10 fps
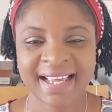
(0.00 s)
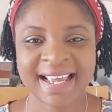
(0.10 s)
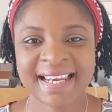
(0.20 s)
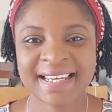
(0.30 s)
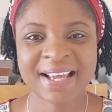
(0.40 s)

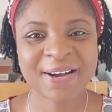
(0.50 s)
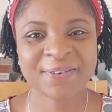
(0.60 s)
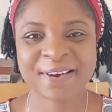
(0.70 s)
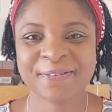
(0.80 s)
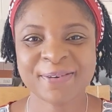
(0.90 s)

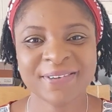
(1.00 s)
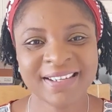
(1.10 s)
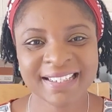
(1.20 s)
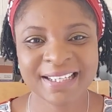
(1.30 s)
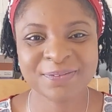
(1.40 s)
Hello
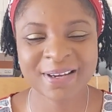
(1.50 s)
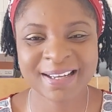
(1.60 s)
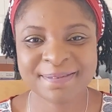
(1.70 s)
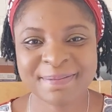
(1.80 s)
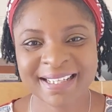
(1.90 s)
everyone and
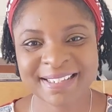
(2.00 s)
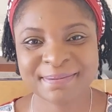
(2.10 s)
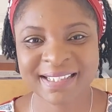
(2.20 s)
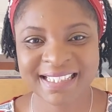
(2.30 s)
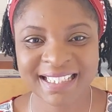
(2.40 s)
welcome back to
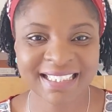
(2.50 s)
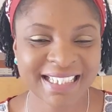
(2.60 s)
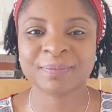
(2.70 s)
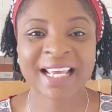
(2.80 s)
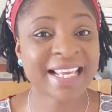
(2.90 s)
my
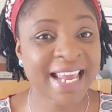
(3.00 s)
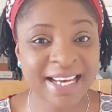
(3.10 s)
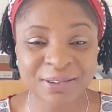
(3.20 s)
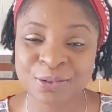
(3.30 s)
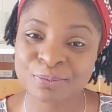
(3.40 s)
channel
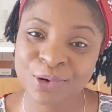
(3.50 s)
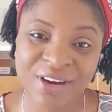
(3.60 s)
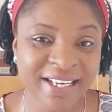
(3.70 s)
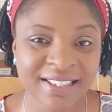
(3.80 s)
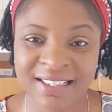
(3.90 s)
again. Good
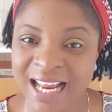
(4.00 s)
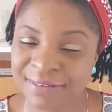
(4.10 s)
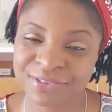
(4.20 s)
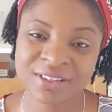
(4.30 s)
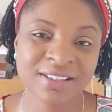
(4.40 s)
morning, good
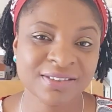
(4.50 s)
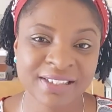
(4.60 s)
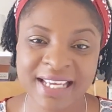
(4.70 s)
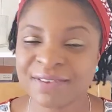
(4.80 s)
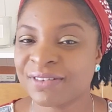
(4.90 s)
afternoon,
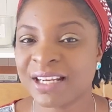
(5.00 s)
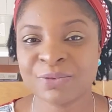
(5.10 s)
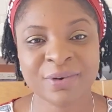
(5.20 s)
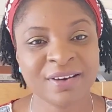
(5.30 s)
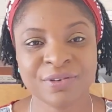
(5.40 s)
good
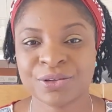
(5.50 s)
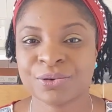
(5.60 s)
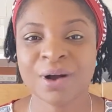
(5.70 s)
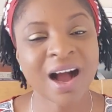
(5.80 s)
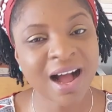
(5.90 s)
evening, wherever
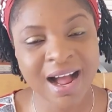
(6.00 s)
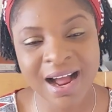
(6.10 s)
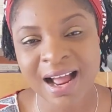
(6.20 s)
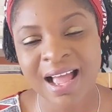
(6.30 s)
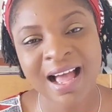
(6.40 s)
you
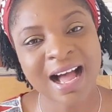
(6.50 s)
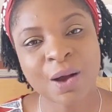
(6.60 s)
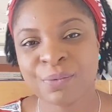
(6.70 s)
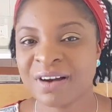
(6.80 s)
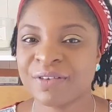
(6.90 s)
are
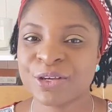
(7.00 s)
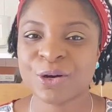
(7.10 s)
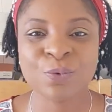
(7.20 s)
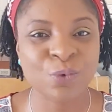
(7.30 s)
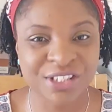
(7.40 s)
and wherever
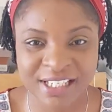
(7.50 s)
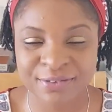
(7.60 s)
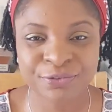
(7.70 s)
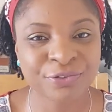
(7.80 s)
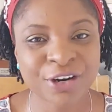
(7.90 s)
you're
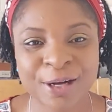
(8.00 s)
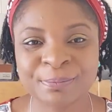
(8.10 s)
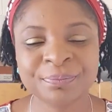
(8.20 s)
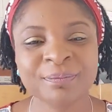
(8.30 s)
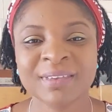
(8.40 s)
watching
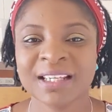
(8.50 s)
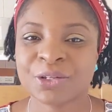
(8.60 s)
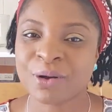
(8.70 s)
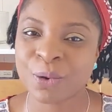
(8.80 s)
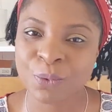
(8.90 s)
from.
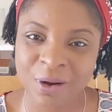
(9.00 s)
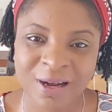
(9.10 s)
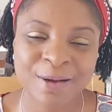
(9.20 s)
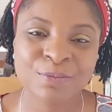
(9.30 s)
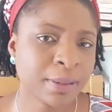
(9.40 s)
You are
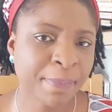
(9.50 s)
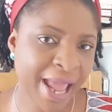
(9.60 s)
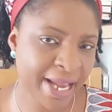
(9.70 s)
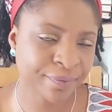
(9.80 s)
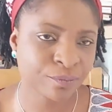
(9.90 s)
welcome. The
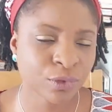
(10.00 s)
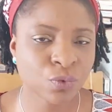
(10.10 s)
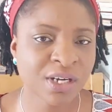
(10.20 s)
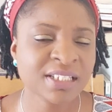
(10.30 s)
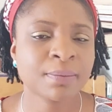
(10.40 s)
pay.
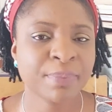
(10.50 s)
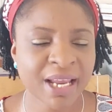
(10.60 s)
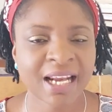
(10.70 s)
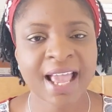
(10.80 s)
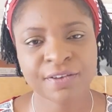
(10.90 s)
What is the
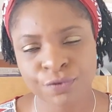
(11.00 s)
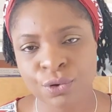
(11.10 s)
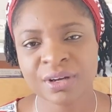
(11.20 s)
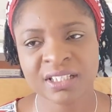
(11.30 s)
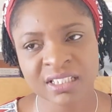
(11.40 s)
pay like
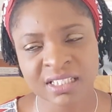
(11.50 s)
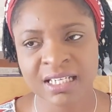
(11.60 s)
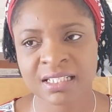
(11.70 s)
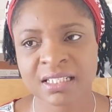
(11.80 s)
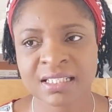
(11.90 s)
for a teaching
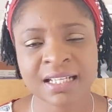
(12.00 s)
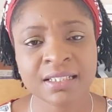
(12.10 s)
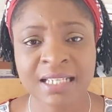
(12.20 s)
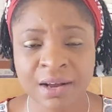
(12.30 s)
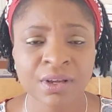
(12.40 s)
assistant?
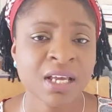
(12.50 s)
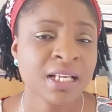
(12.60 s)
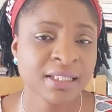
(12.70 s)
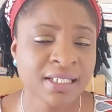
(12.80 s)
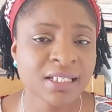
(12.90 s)
Now,
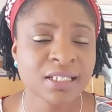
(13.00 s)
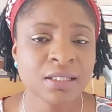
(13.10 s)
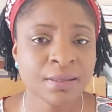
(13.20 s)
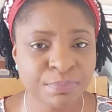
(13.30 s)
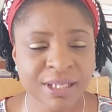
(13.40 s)
this is
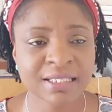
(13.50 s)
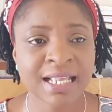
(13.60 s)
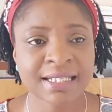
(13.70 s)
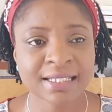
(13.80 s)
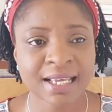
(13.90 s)
the bit
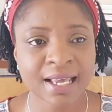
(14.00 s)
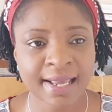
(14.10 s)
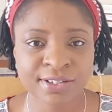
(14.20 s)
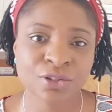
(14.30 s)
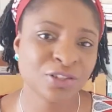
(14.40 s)
that
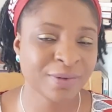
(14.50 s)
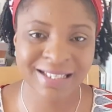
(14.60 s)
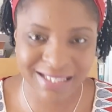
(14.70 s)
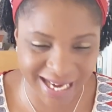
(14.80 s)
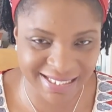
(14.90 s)
is not so
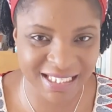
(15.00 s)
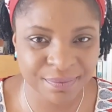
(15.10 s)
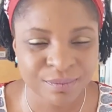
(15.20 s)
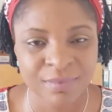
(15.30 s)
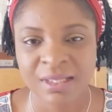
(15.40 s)

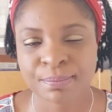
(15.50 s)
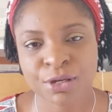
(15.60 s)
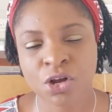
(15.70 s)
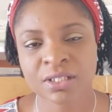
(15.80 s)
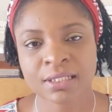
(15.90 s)
exciting
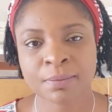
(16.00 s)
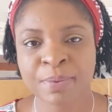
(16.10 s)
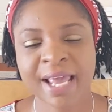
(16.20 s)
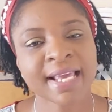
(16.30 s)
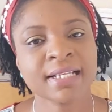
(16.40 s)
because the
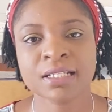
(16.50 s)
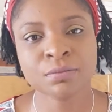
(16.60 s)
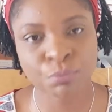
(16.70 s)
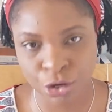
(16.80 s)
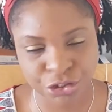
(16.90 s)
pay isn't
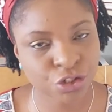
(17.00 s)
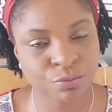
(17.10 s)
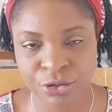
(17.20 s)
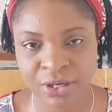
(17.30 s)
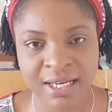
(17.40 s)
much, to
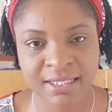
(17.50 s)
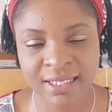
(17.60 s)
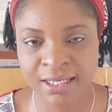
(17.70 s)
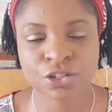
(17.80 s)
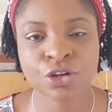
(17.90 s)
be honest.
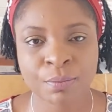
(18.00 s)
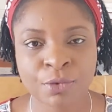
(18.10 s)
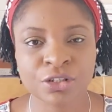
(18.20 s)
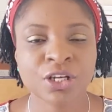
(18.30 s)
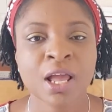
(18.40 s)
It is not
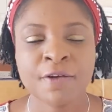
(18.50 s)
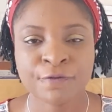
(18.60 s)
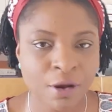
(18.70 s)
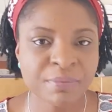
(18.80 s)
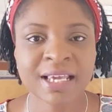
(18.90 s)
much.
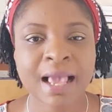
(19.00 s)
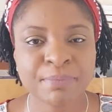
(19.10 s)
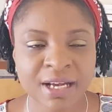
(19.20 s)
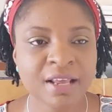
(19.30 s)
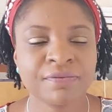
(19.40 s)
For me, I
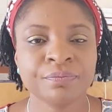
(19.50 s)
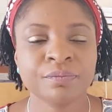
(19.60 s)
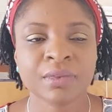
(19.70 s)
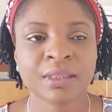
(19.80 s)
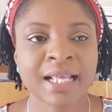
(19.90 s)
believe
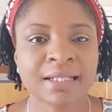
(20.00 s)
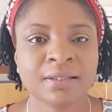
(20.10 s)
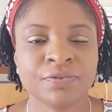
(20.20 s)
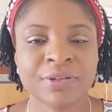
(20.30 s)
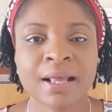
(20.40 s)
that
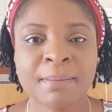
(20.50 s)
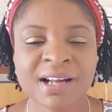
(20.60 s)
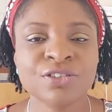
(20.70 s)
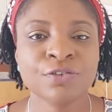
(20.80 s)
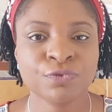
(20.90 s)
for the
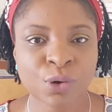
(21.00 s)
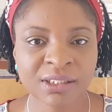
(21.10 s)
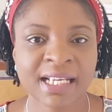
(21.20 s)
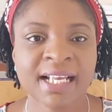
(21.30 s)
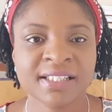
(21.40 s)
amount of
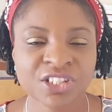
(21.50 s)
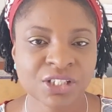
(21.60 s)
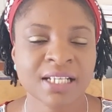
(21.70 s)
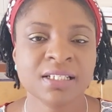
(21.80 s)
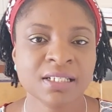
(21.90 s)
work that a
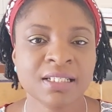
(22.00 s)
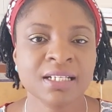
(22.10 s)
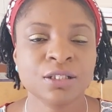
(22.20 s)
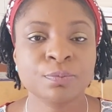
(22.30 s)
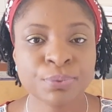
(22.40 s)
teaching
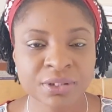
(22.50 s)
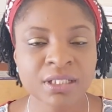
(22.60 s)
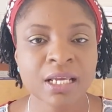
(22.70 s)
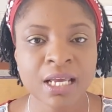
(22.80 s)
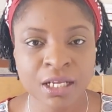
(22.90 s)
assistant
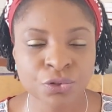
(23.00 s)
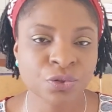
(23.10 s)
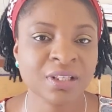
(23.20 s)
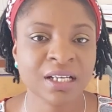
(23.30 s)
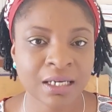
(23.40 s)
puts
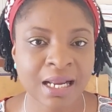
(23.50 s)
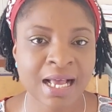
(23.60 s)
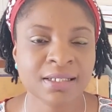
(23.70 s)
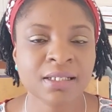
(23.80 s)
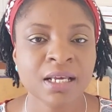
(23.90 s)
into the
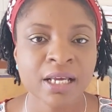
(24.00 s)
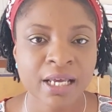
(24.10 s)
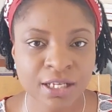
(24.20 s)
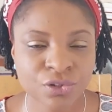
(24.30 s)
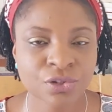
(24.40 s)
class,
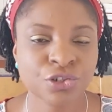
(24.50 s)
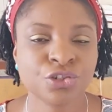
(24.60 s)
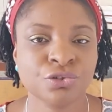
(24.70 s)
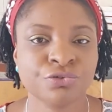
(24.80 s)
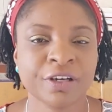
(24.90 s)
into the
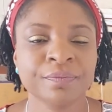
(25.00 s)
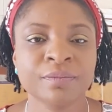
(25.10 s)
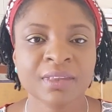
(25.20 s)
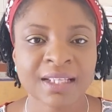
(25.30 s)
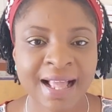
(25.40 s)
children,
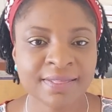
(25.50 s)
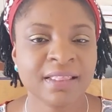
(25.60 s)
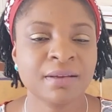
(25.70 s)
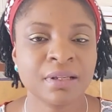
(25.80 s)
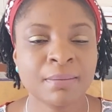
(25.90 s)
and
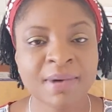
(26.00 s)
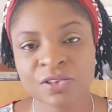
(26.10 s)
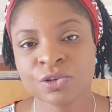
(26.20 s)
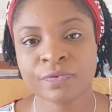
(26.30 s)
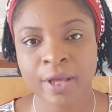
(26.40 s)
the
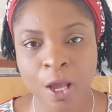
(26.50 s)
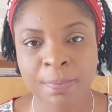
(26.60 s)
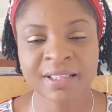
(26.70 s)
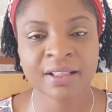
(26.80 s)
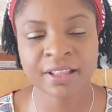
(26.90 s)
amount of
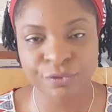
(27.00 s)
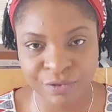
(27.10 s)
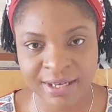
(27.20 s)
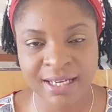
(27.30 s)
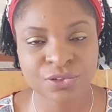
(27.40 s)
help that they
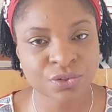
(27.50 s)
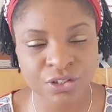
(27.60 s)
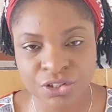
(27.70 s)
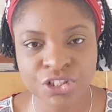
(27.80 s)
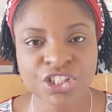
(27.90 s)
render to
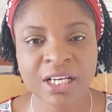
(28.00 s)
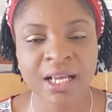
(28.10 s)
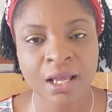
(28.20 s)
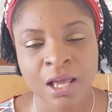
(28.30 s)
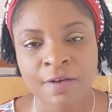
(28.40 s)
the
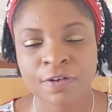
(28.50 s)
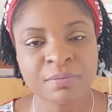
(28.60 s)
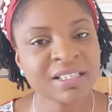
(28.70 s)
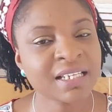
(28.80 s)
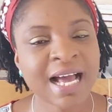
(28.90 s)
teacher, for
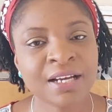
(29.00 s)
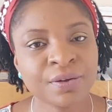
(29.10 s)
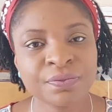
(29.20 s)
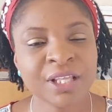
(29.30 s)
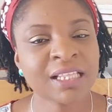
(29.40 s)
me, I
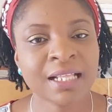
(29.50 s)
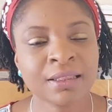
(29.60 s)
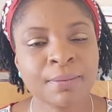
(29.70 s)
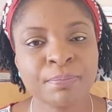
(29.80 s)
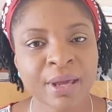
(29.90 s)
don't think
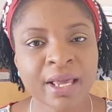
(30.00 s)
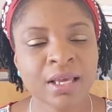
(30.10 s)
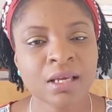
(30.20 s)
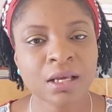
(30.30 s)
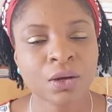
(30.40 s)
that the pay